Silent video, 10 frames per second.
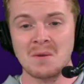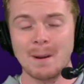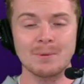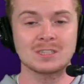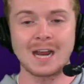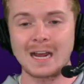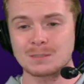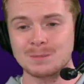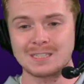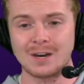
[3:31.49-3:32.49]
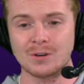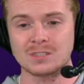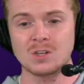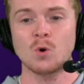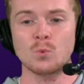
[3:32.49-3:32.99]
Remember Josh
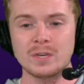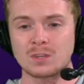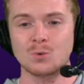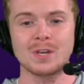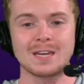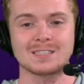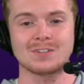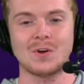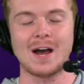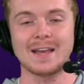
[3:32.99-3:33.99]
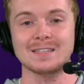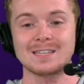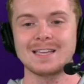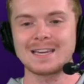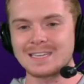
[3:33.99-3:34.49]
Metellus, week 3 against the Lions,
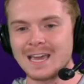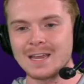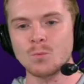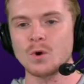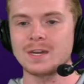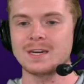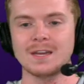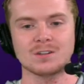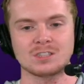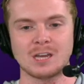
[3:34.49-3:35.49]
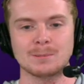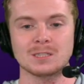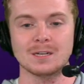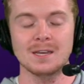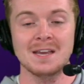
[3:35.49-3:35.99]
that game-winning interception.